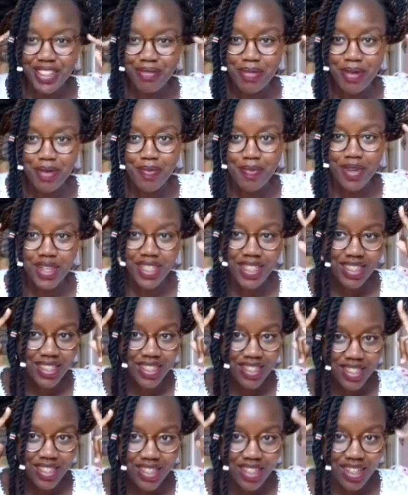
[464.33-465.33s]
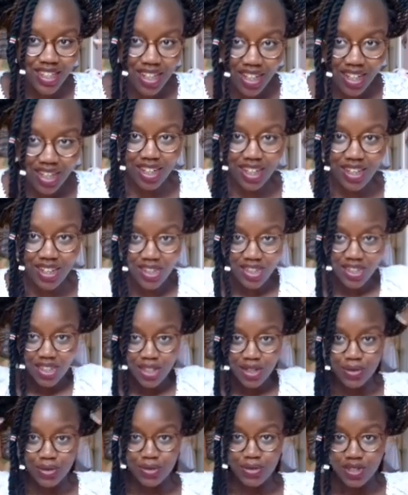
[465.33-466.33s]
rubber bands
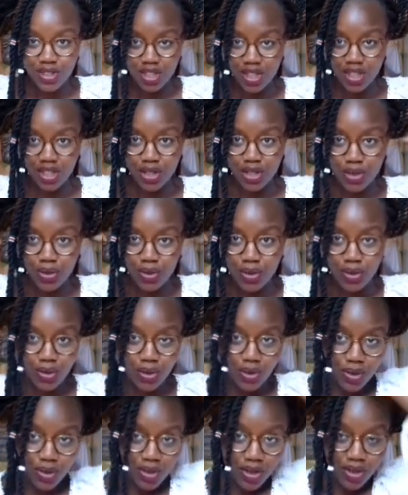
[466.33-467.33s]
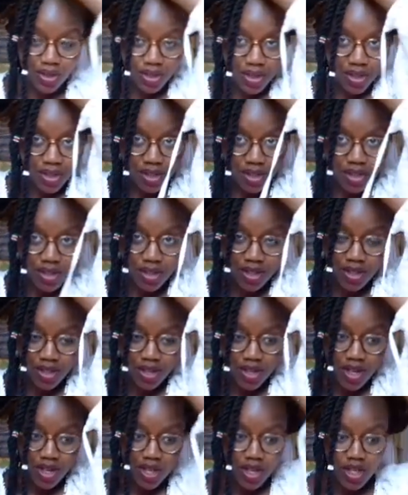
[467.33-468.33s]
around your
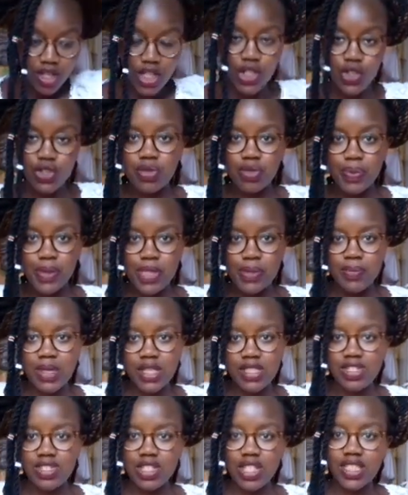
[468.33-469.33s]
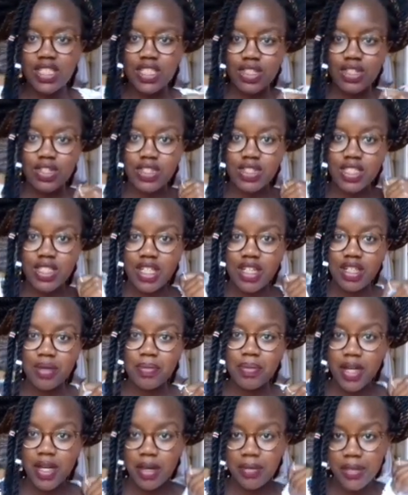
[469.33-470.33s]
space band so that they don't
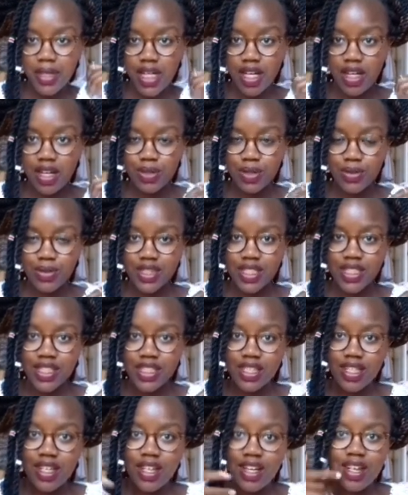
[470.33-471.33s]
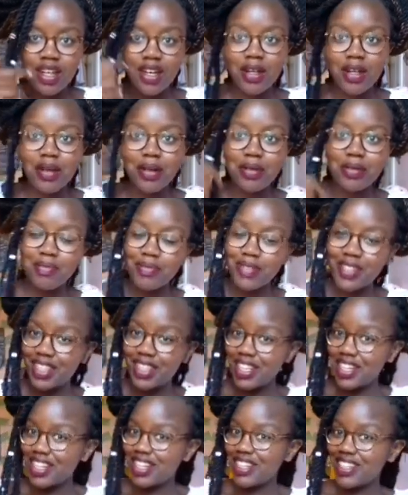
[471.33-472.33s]
end up coming out.
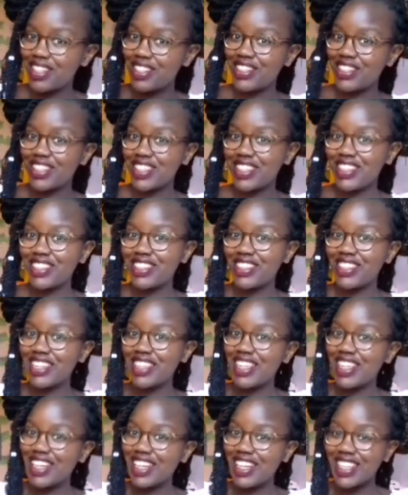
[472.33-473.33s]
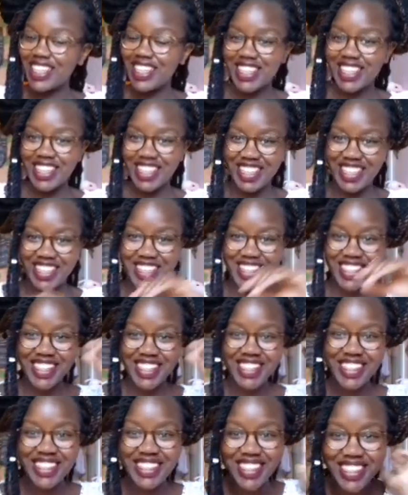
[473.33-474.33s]
But then you can do it like
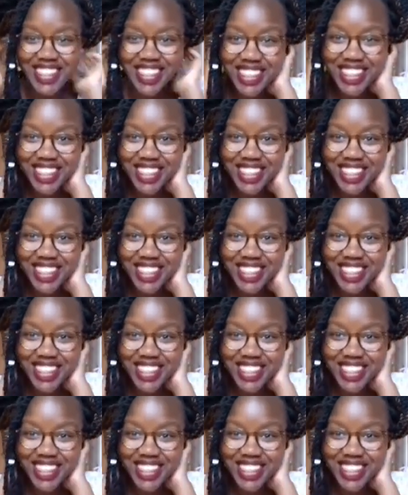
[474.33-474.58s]
this,